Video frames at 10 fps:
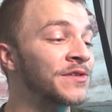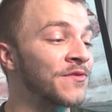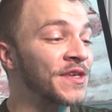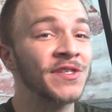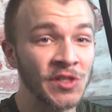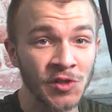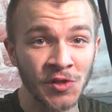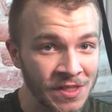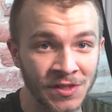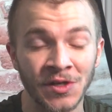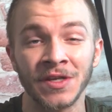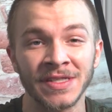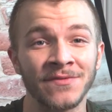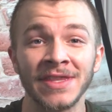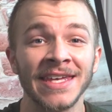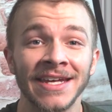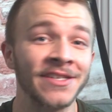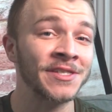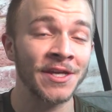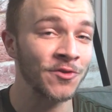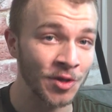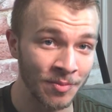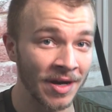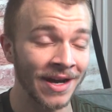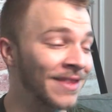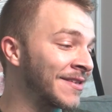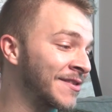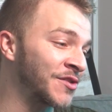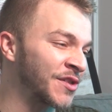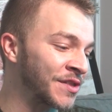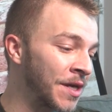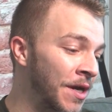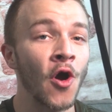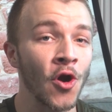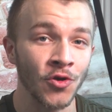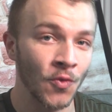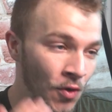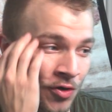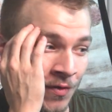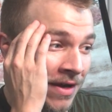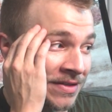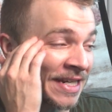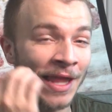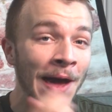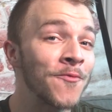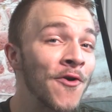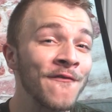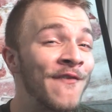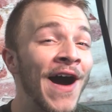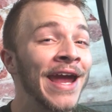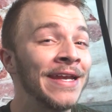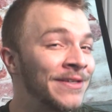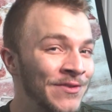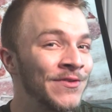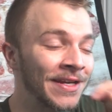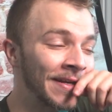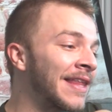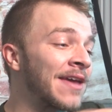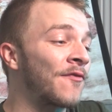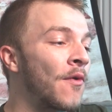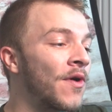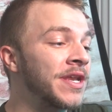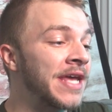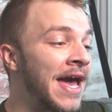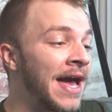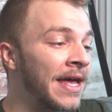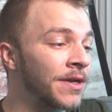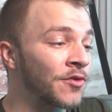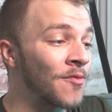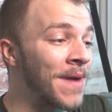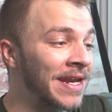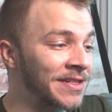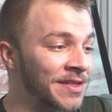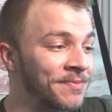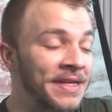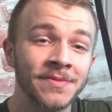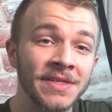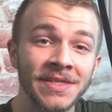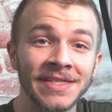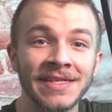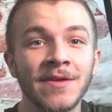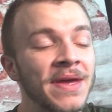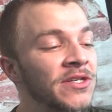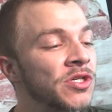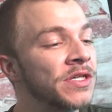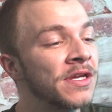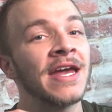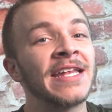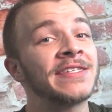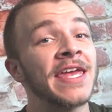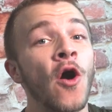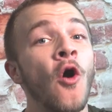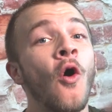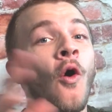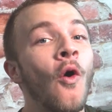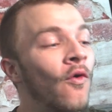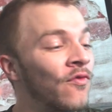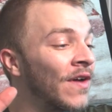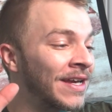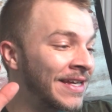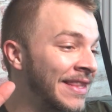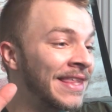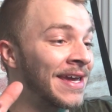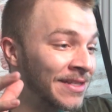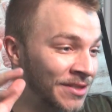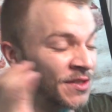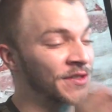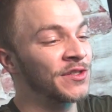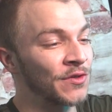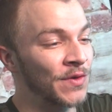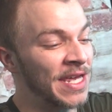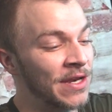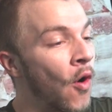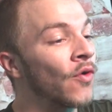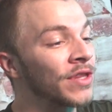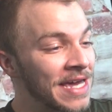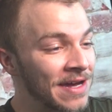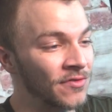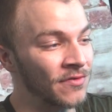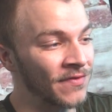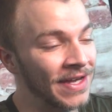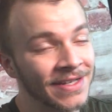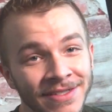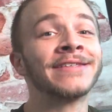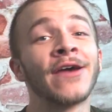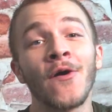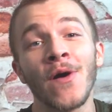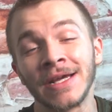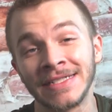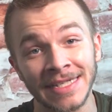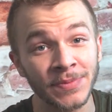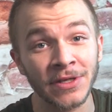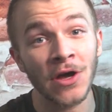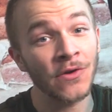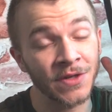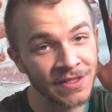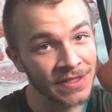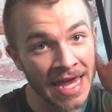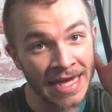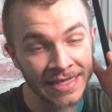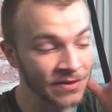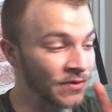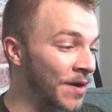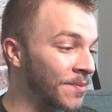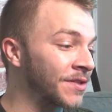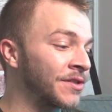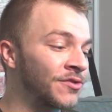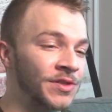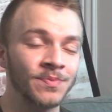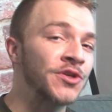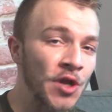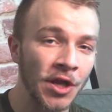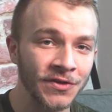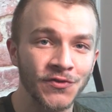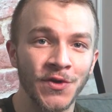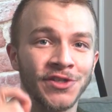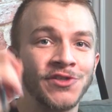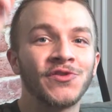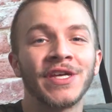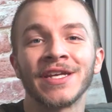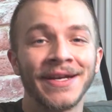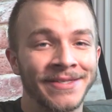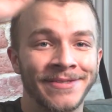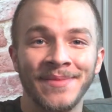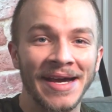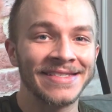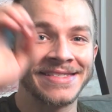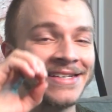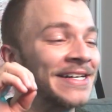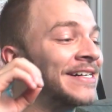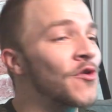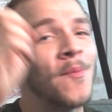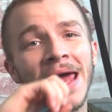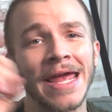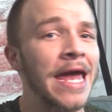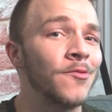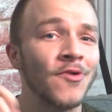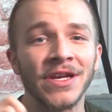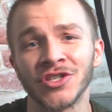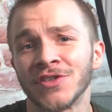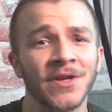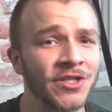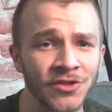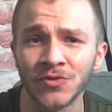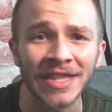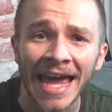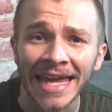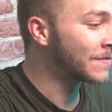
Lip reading: So this is just as good as everything I just said you could buy. This is just the harder workaround and a lot more fine tuning. Like if I wanted to add chromatic displacement to this animation, it's a whole fucking thing just to do it in only After Effects. So Deep Glow, which is an AE script, you just turn on a switch and you can customize the chromatic aberration as much as you'd like.